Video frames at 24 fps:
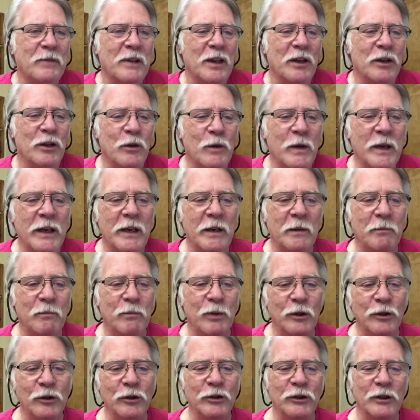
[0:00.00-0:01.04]
you need to
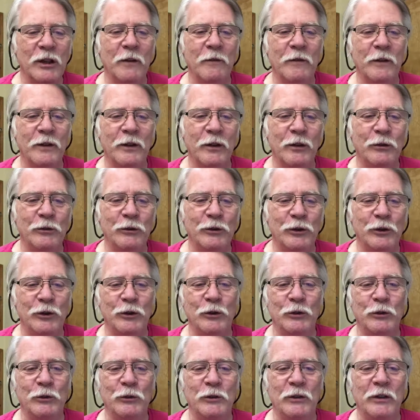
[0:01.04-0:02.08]
put yourself in those
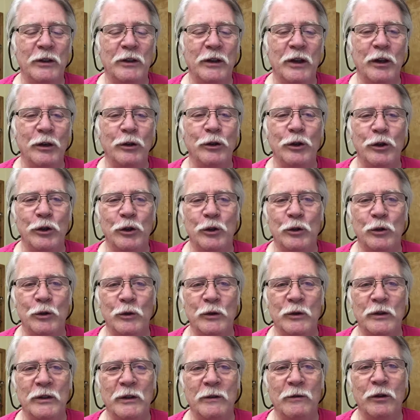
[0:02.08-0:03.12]
shoes, in their
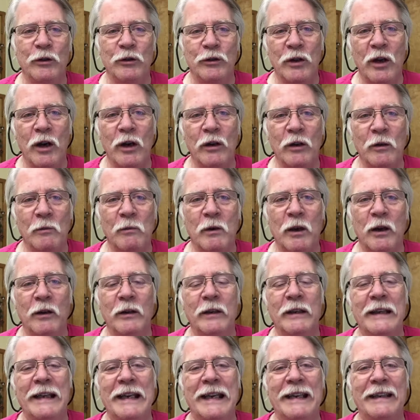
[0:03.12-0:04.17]
shoes of your target
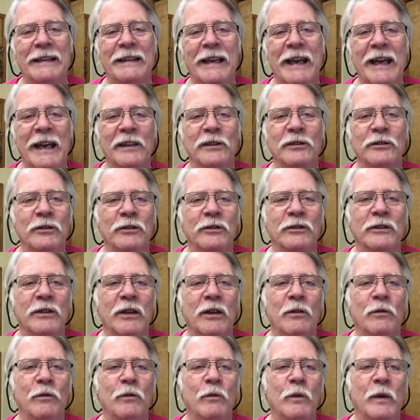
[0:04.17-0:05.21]
market and ask
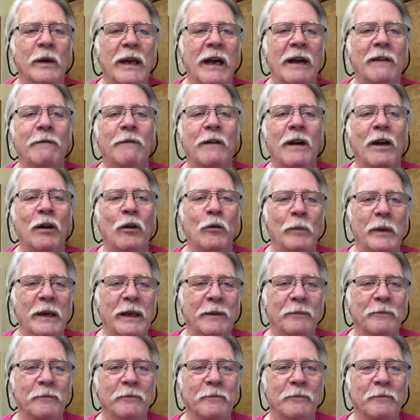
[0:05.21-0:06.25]
yourself, would I follow me?
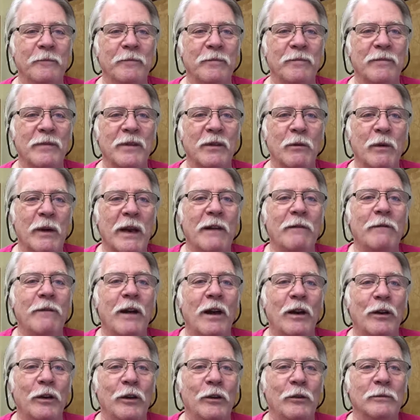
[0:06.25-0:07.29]
Would I
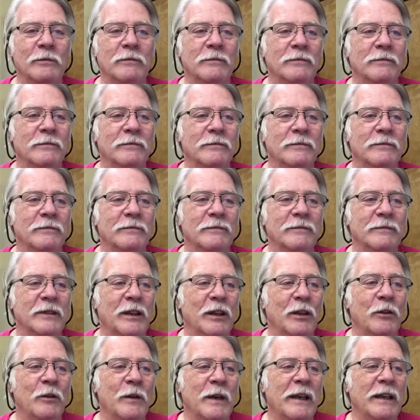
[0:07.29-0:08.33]
follow you? You
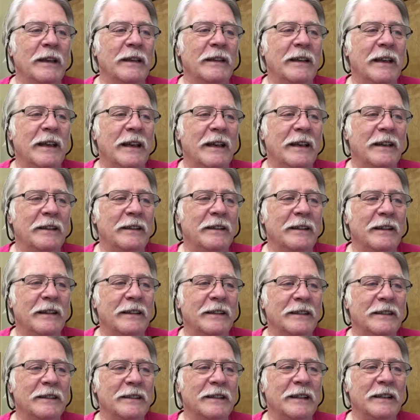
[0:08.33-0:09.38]
know, and, and
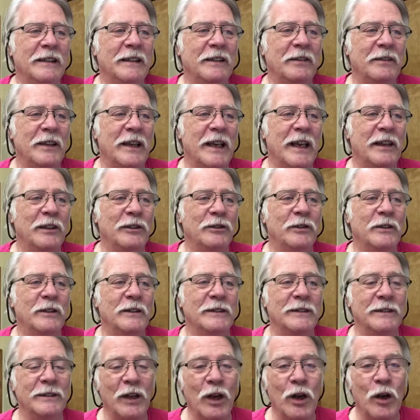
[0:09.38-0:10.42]
uh, if the answer
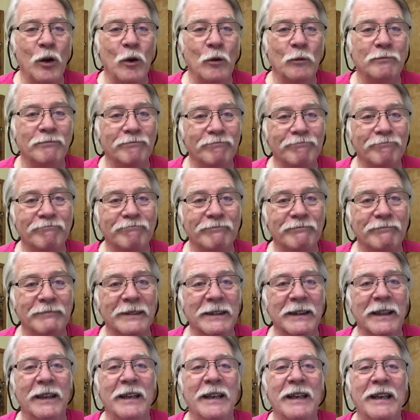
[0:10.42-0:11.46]
is no,
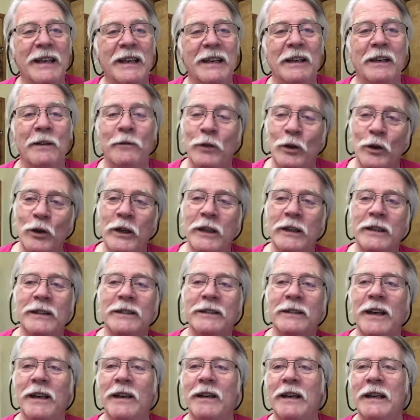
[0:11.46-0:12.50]
and if you look at this
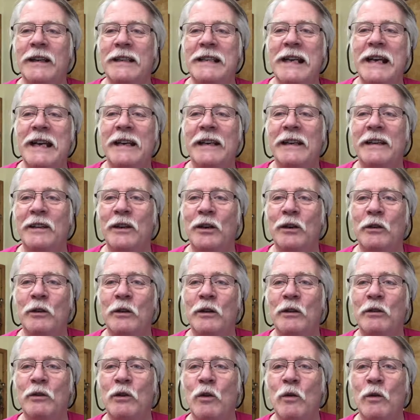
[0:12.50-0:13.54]
kind of like dating, you know,
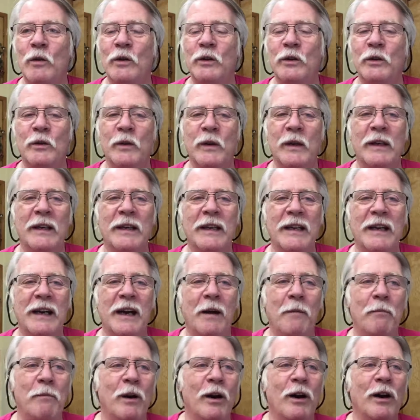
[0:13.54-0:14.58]
you go into a,
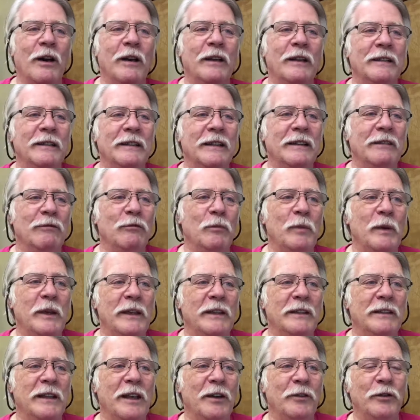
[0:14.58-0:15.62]
a bar and
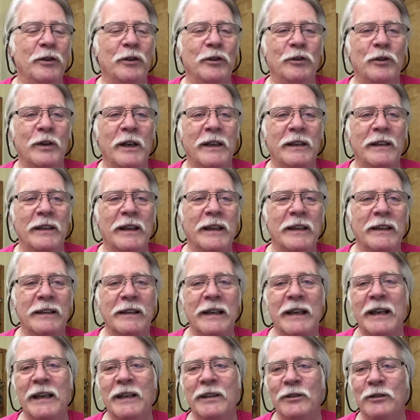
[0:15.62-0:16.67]
everybody's out there trying to get a
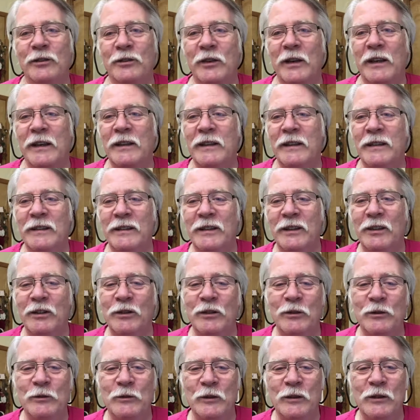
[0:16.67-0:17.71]
date and trying to, you
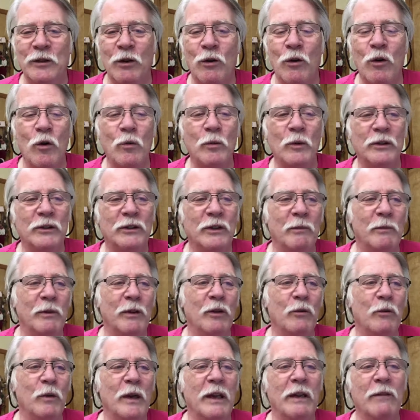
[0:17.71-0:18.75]
know, go home with somebody
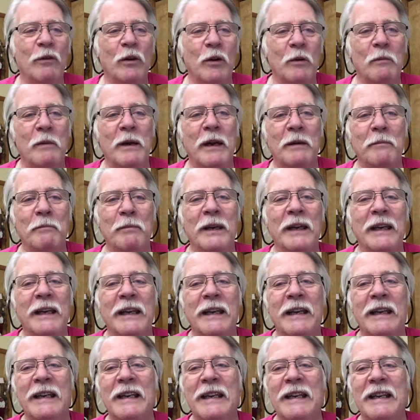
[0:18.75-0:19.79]
or whatever it might be.